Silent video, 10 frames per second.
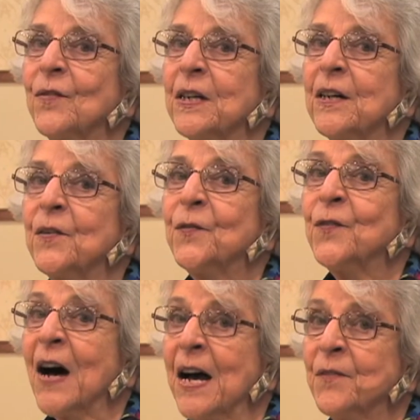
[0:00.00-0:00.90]
a
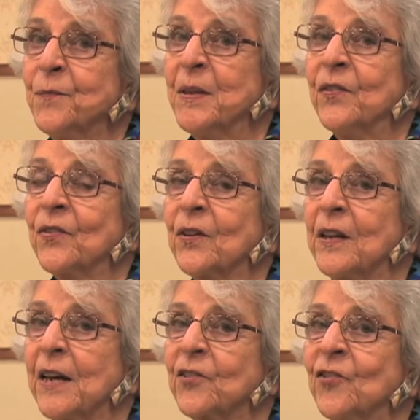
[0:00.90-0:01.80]
five-piece
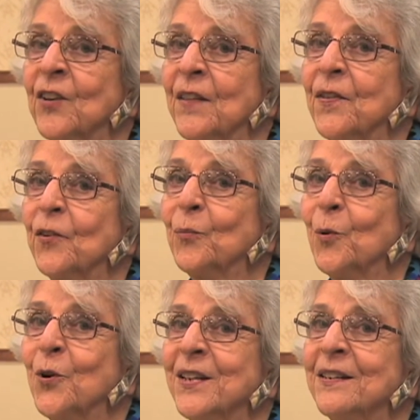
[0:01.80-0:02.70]
collection at this
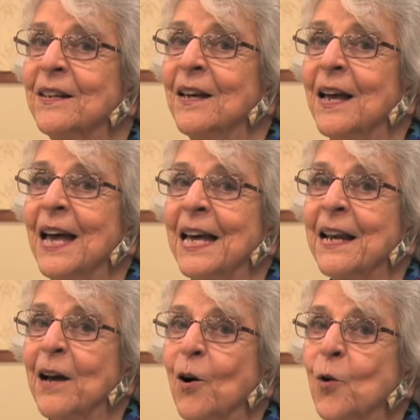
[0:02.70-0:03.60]
point,
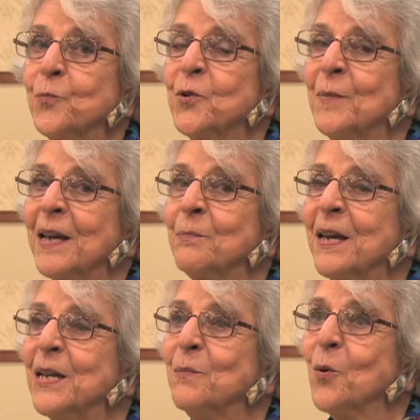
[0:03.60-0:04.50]
and I hope to make
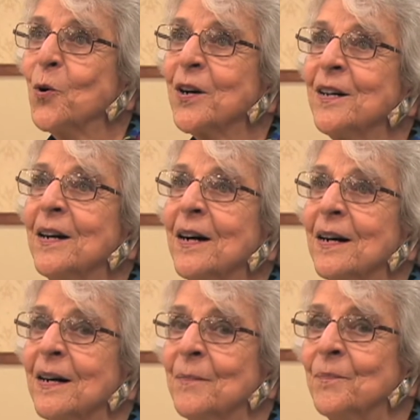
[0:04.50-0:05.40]
many more
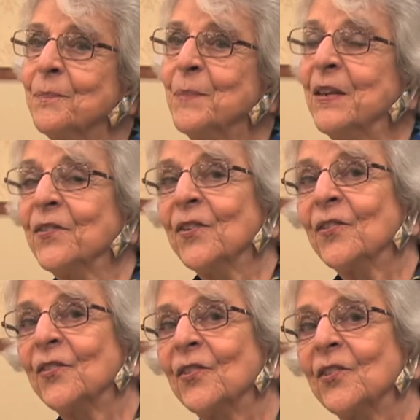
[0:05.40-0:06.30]

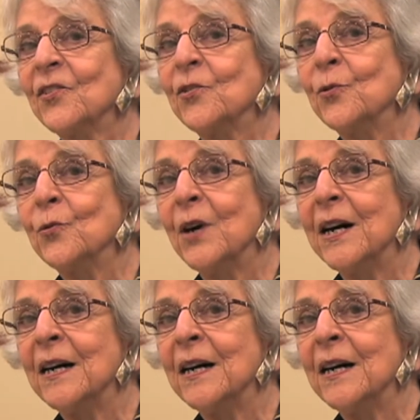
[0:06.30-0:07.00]
pieces to